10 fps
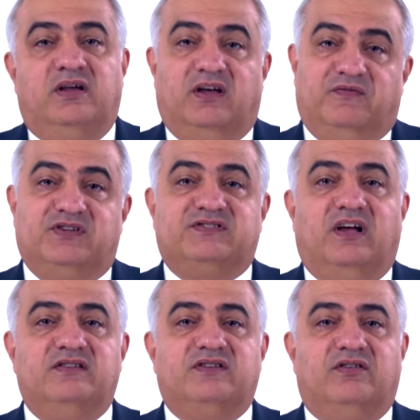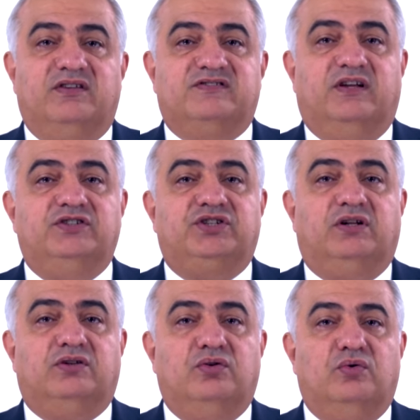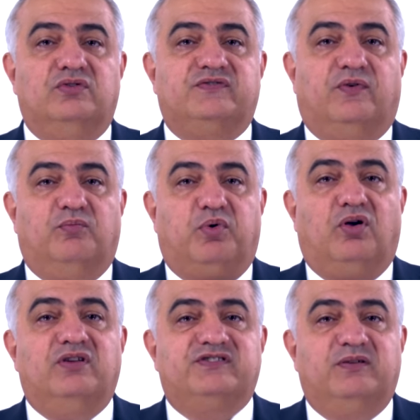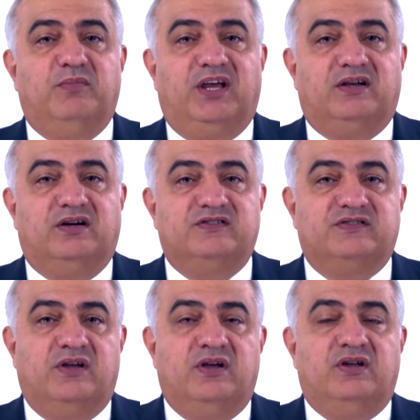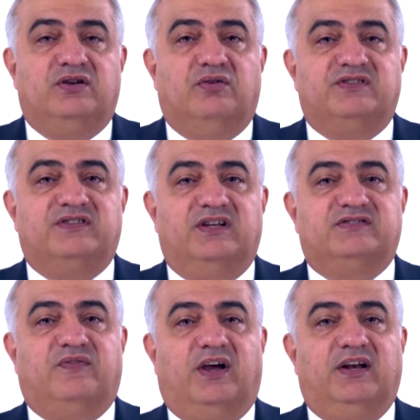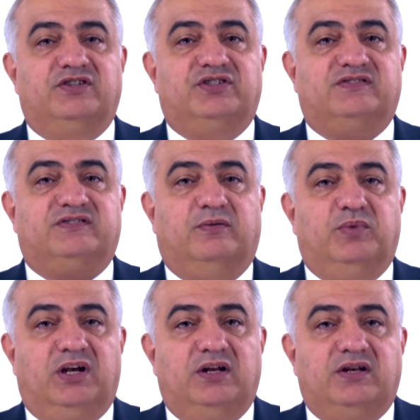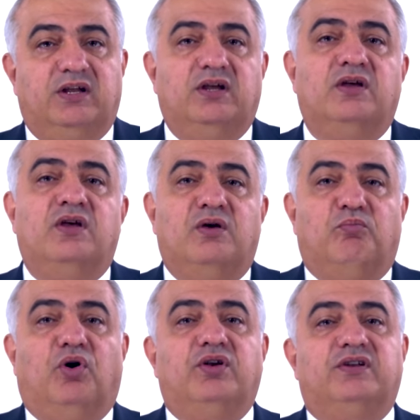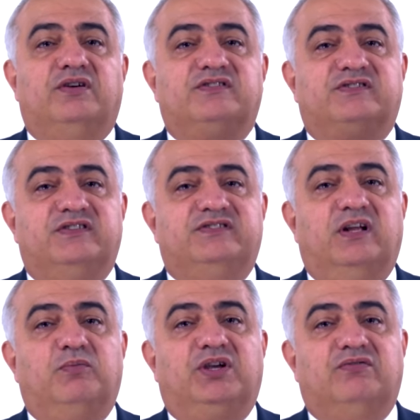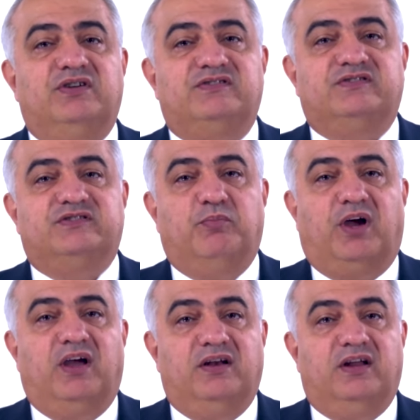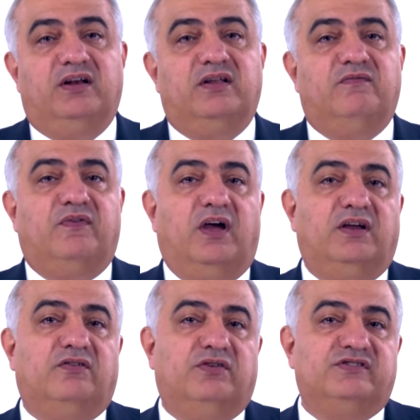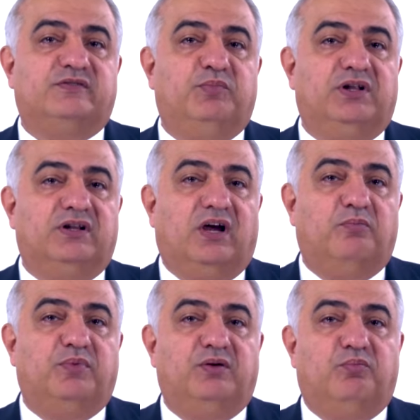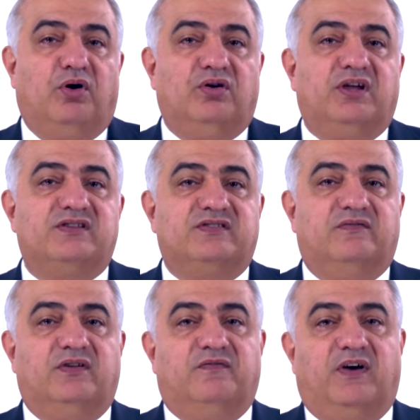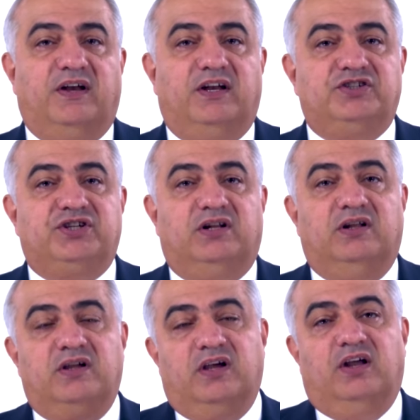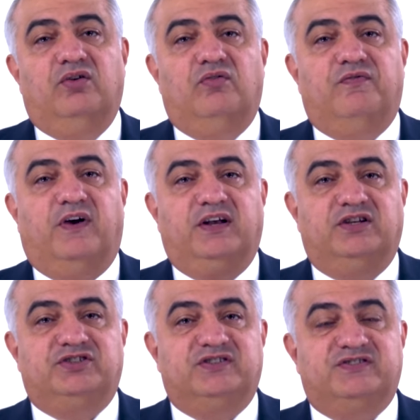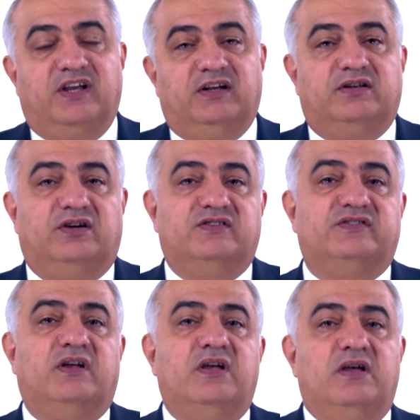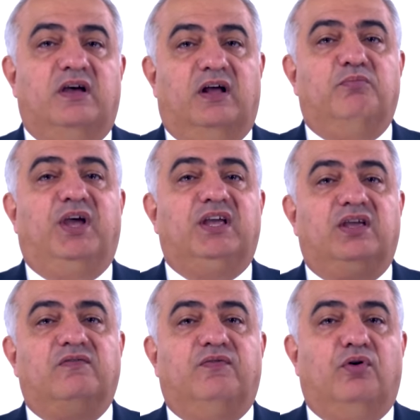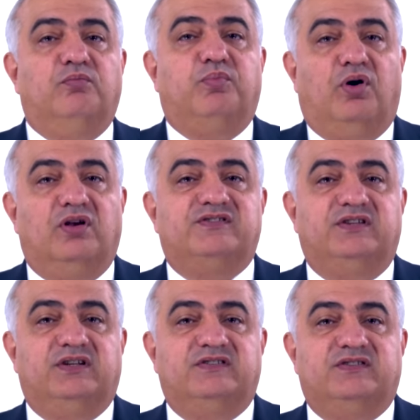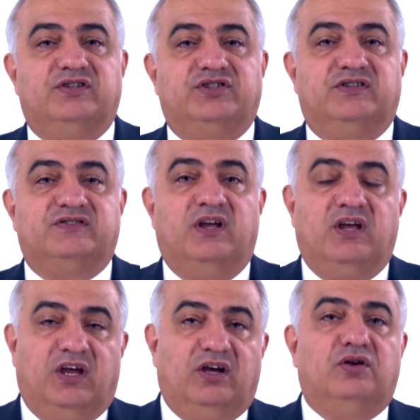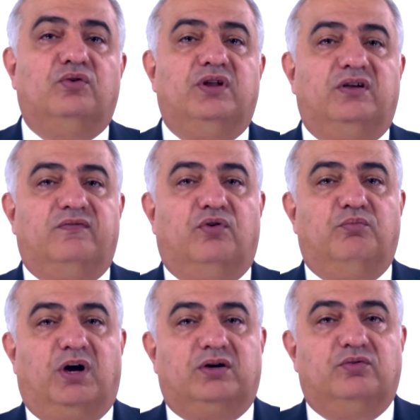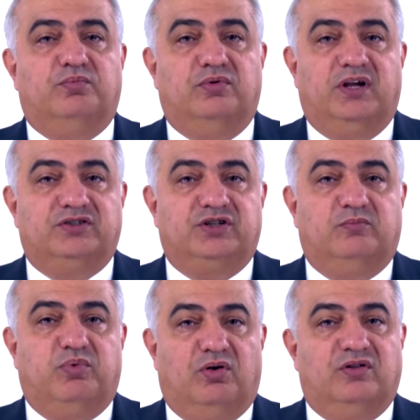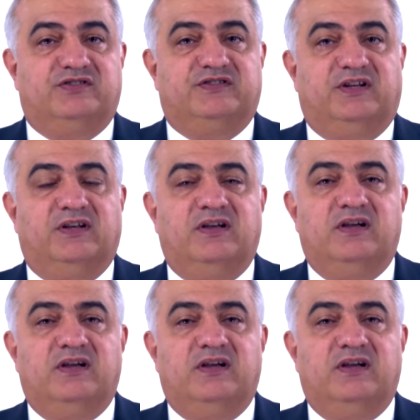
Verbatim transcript: FSIs are essential tools for policymakers to assess financial stability, monitor systemic risks by identifying risk buildup in pockets of the financial and non-financial sectors, and make informed policy decisions, including for macroprudential policy.